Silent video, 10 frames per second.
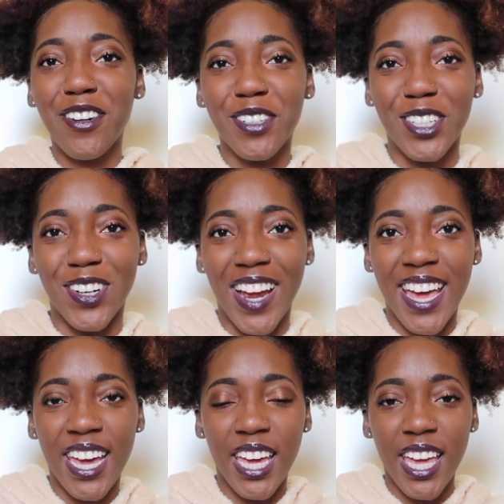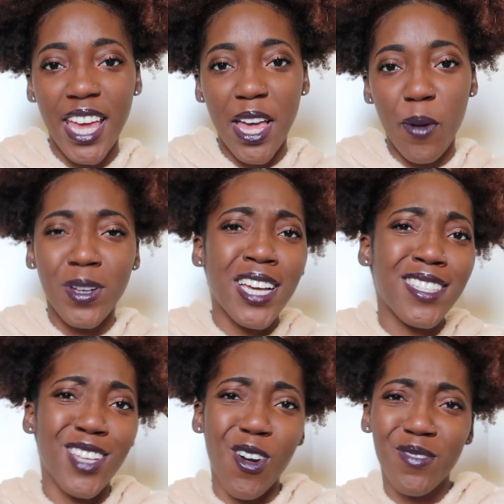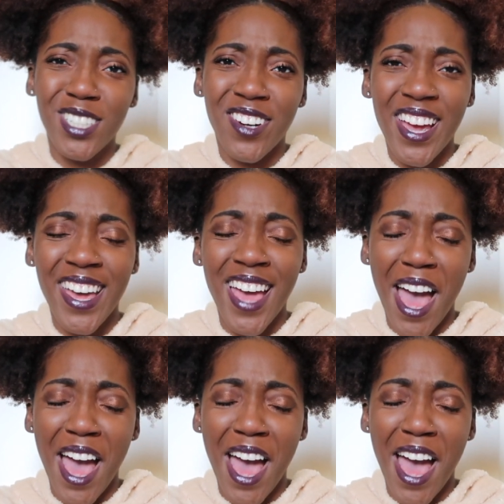regret, which I don't regret.